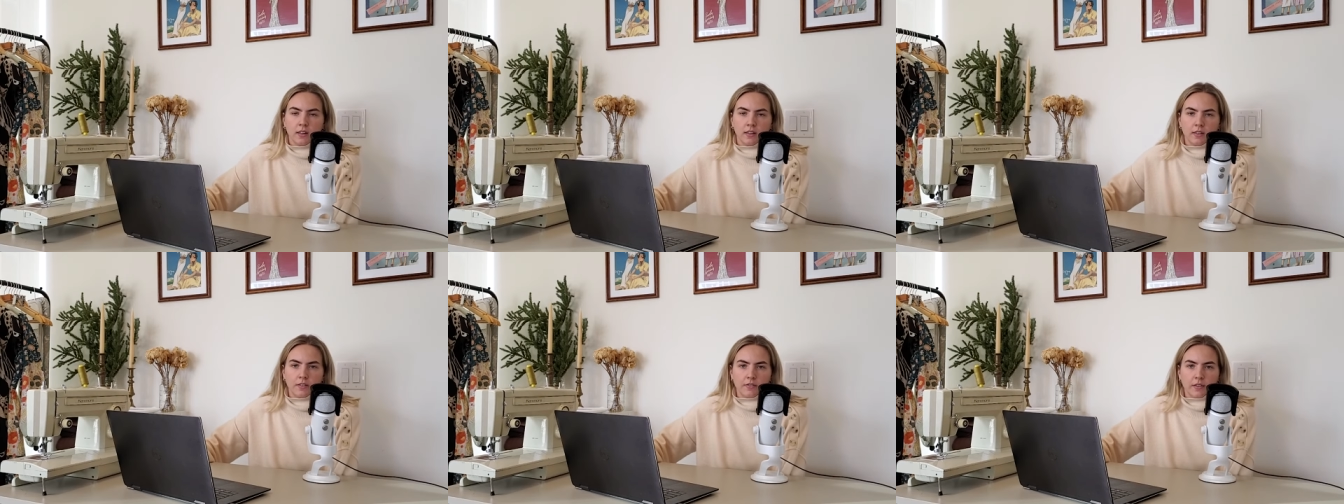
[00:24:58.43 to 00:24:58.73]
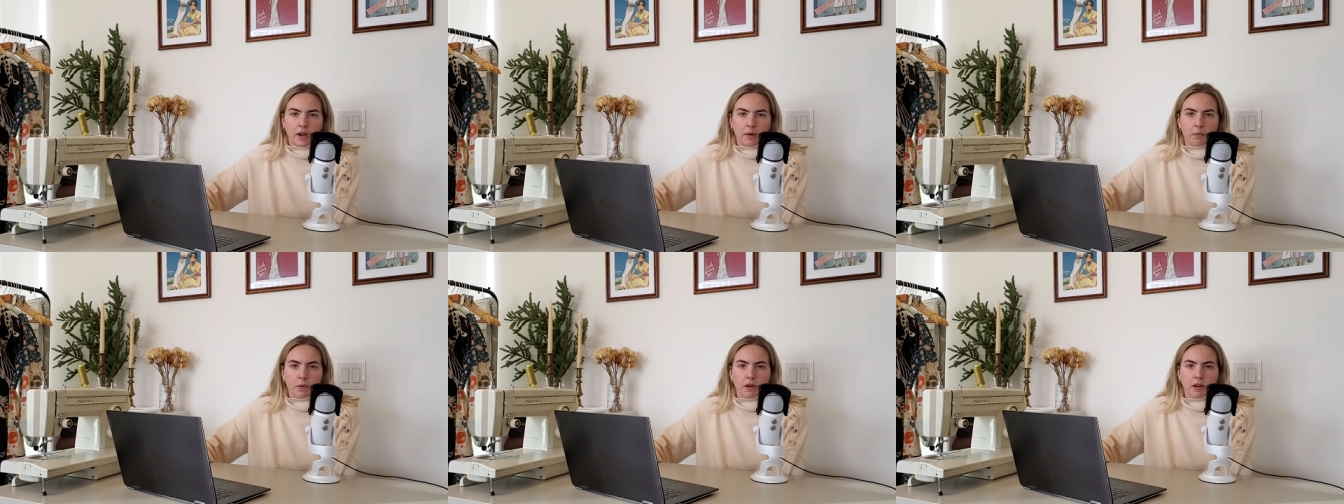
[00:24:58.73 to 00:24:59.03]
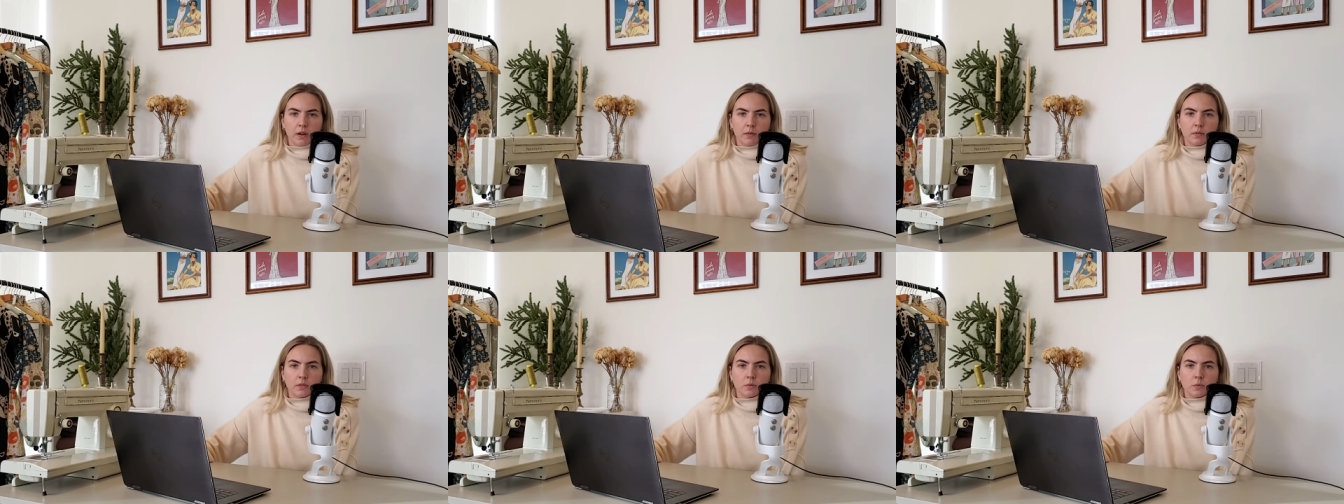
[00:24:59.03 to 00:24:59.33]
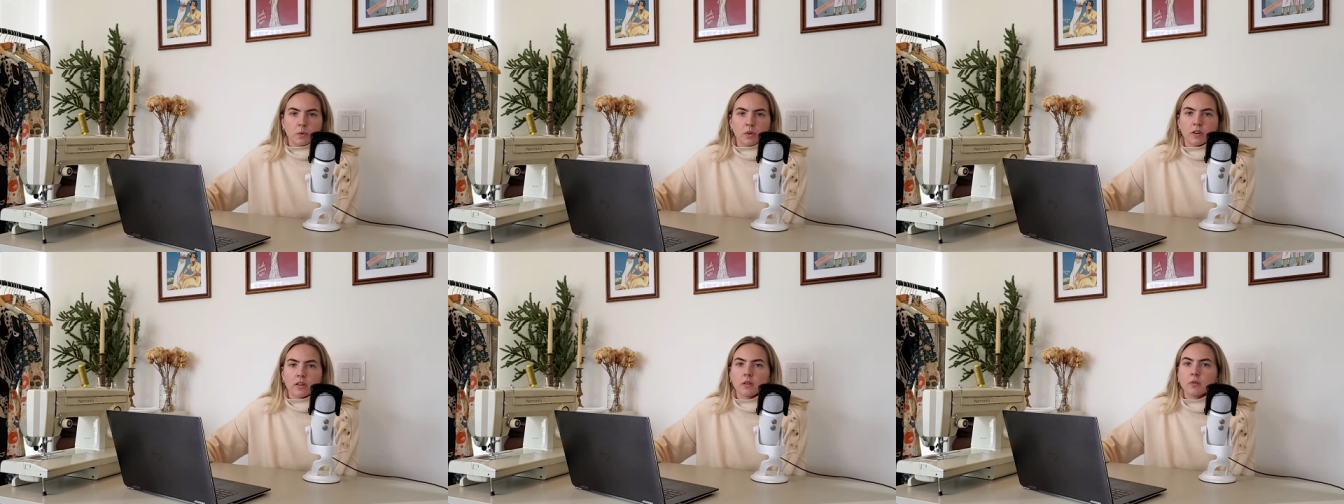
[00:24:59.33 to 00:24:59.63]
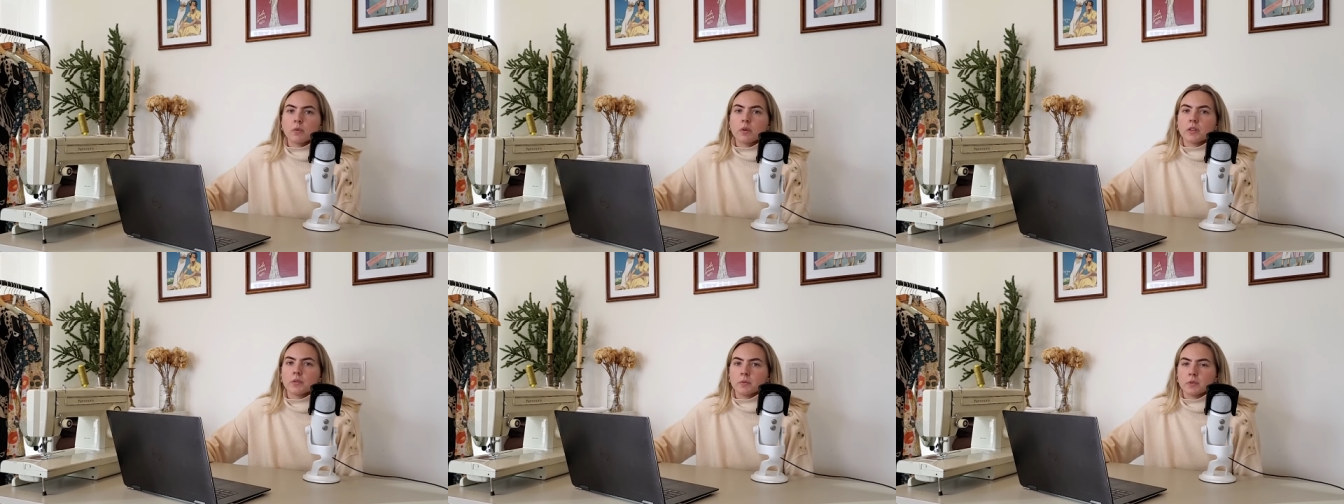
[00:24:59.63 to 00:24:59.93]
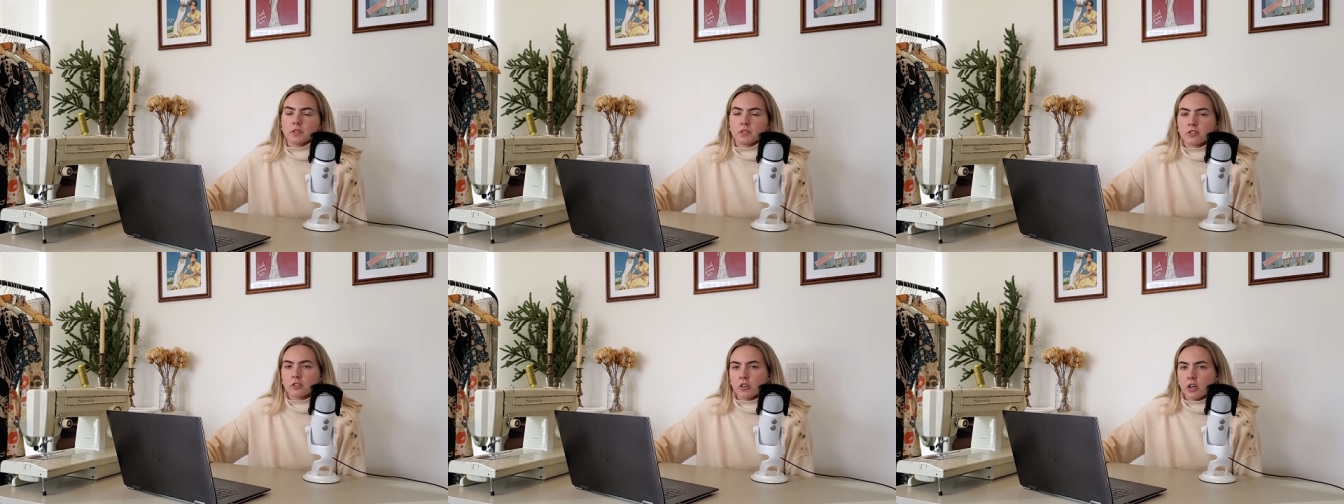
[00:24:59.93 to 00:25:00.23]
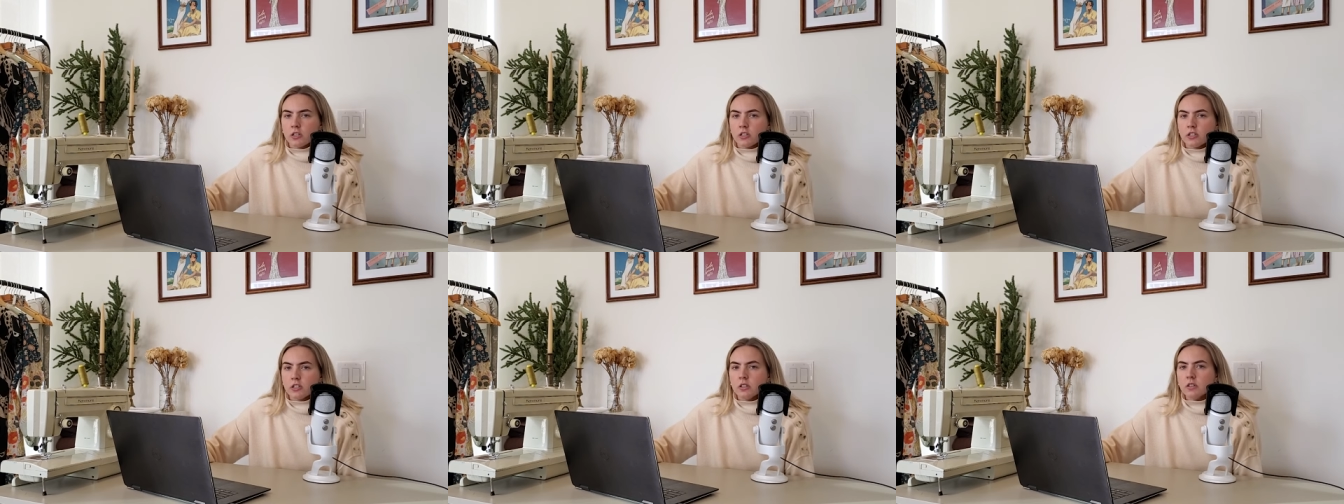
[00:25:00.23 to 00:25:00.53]
the fabric I was working with was
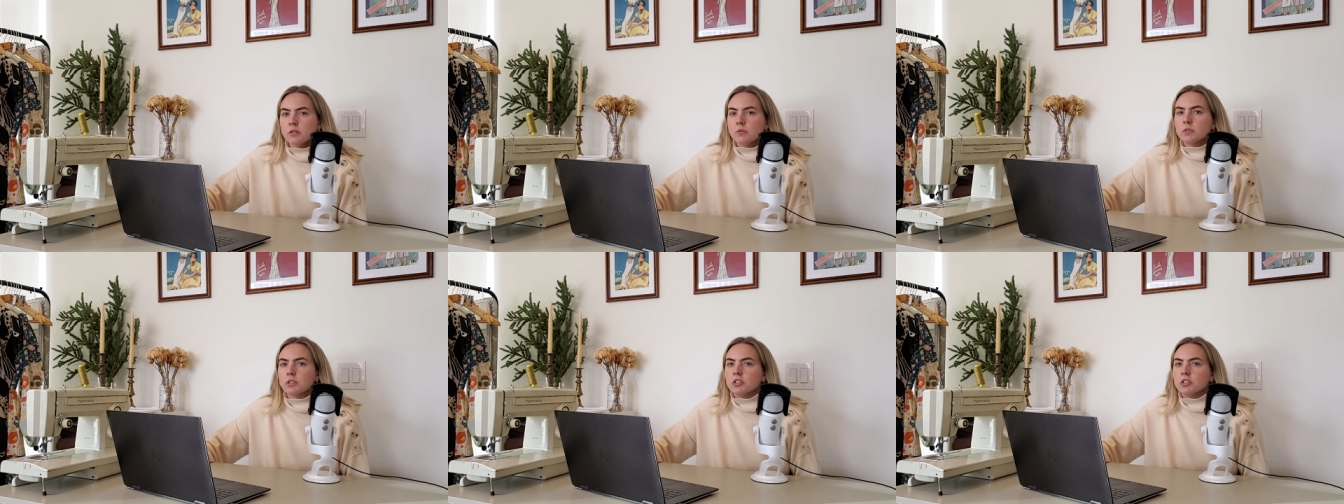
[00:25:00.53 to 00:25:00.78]
stretchier,